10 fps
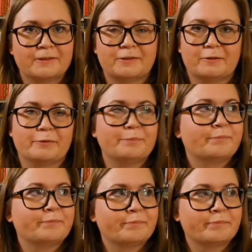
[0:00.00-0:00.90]
so
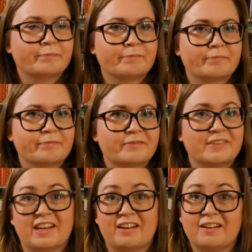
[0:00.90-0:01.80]

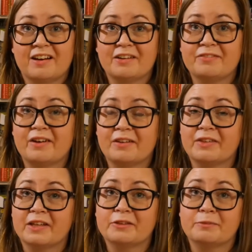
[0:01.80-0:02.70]
yeah, I find
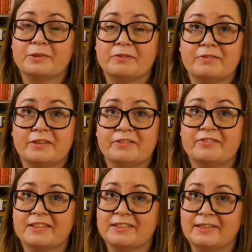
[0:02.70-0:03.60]
that to be very
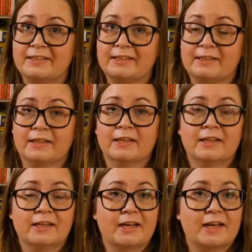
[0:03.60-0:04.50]
fascinating
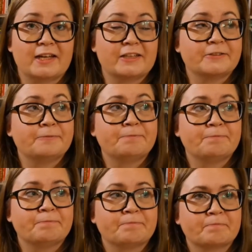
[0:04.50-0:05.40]
and
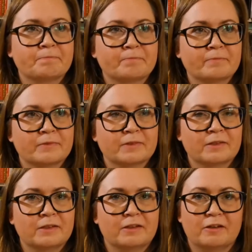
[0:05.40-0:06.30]

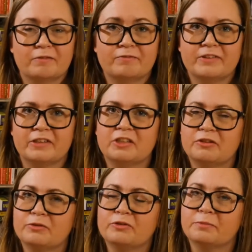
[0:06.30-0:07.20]
a very
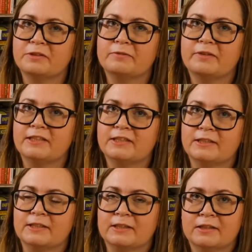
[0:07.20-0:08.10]
good
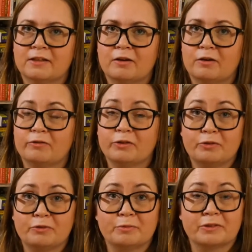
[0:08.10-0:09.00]
observation of
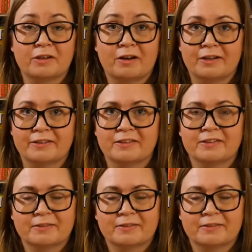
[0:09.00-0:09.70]
humankind.